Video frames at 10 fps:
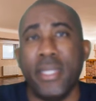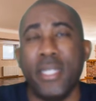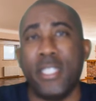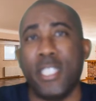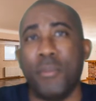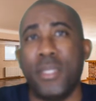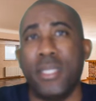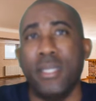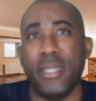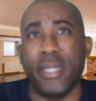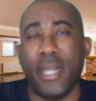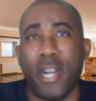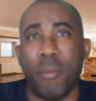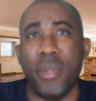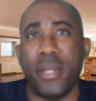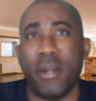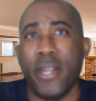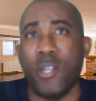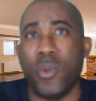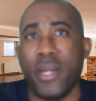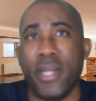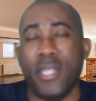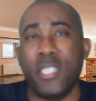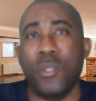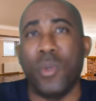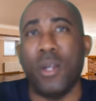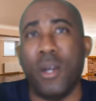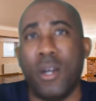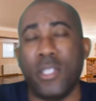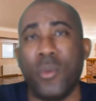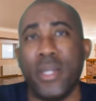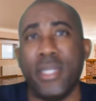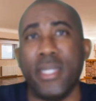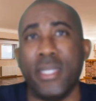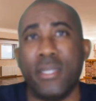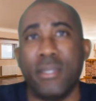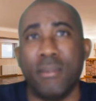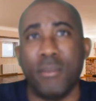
dealerships in the Caribbean or anywhere else were ordering these